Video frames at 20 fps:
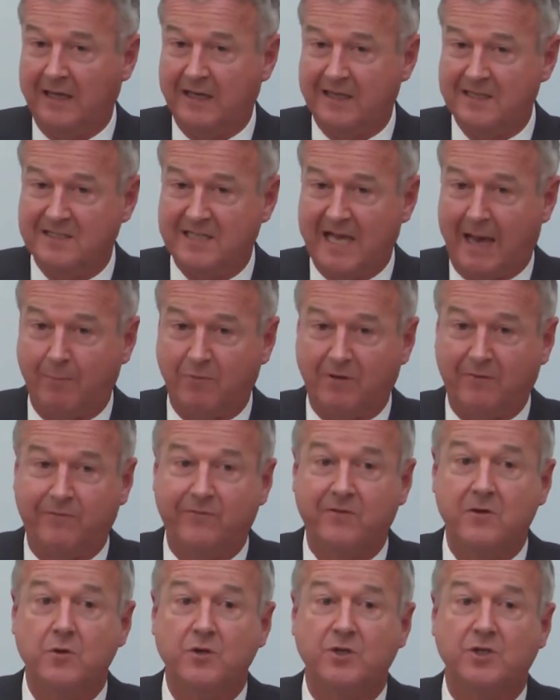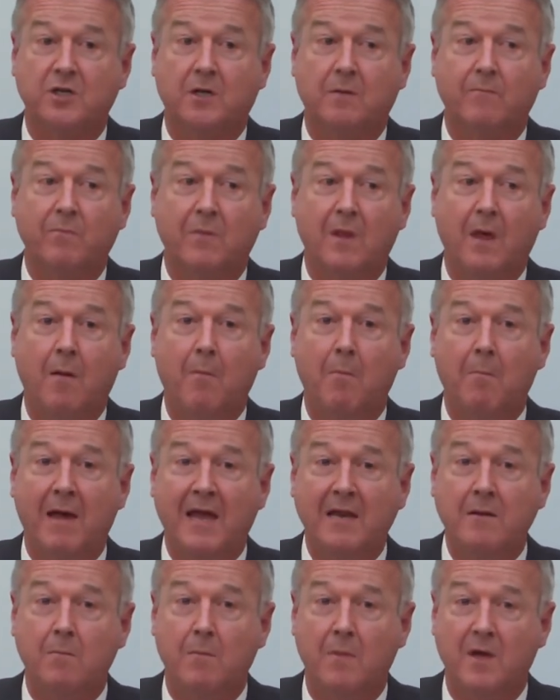accept future
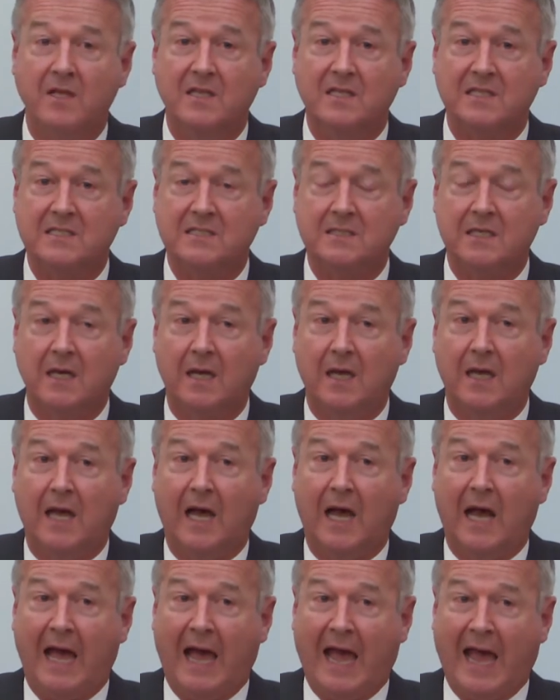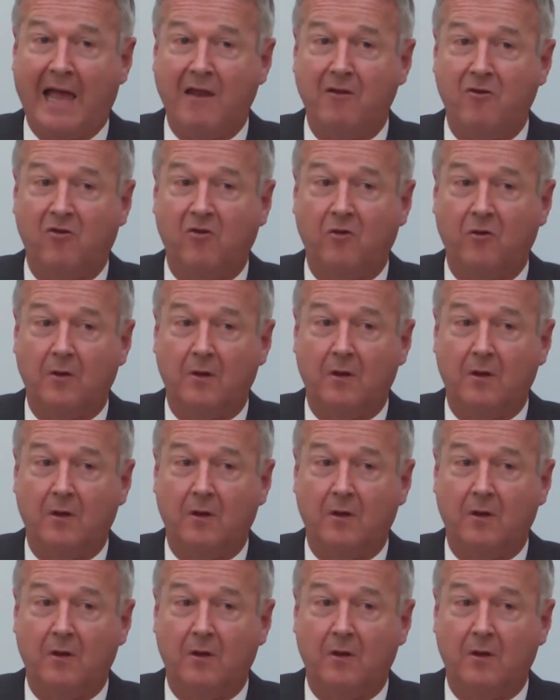amendments, and